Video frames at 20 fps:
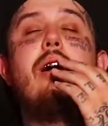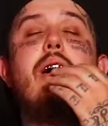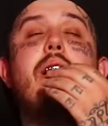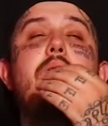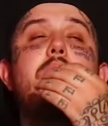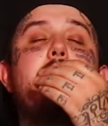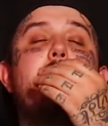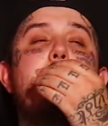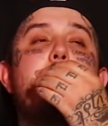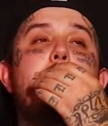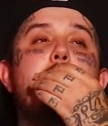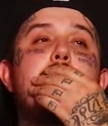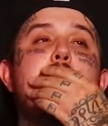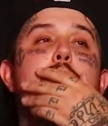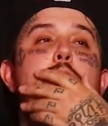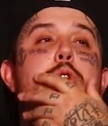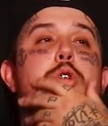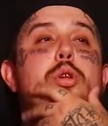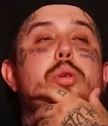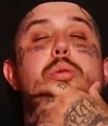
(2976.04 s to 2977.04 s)
uh
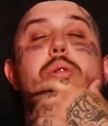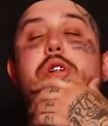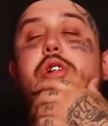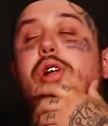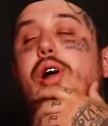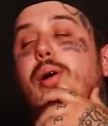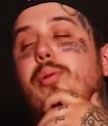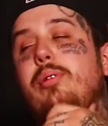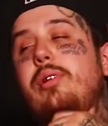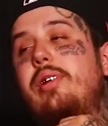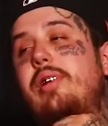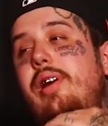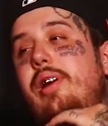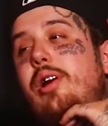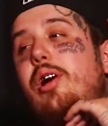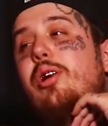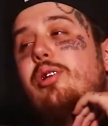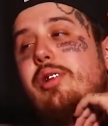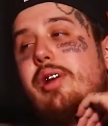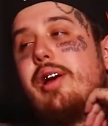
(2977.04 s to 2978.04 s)
jewelry shop in
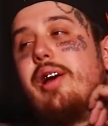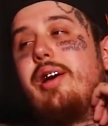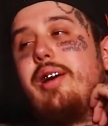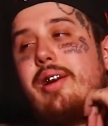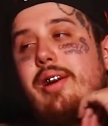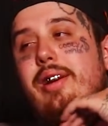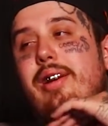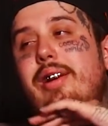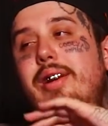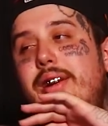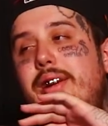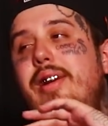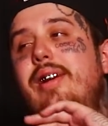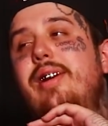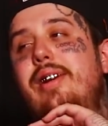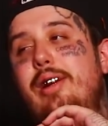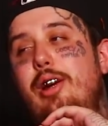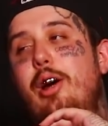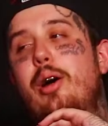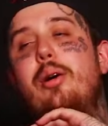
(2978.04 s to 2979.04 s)
San Jose. Okay,
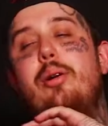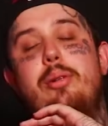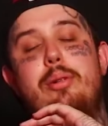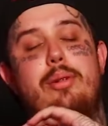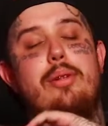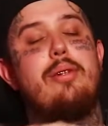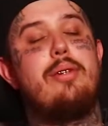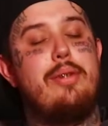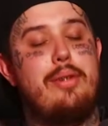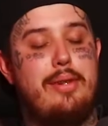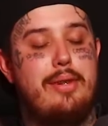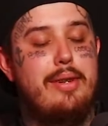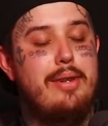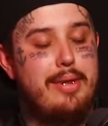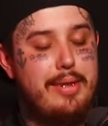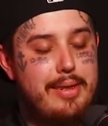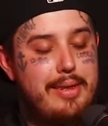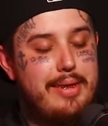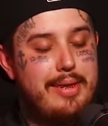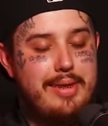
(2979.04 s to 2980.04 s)
that yeah. shit was so lit,
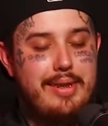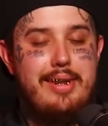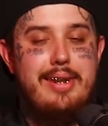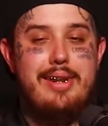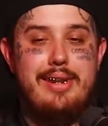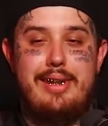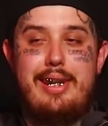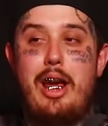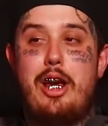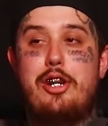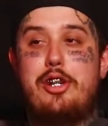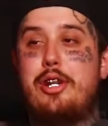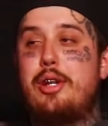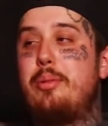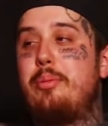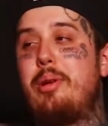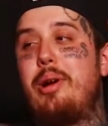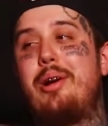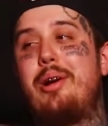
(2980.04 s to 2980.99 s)
bro. Yeah. It might, it might that shit, been,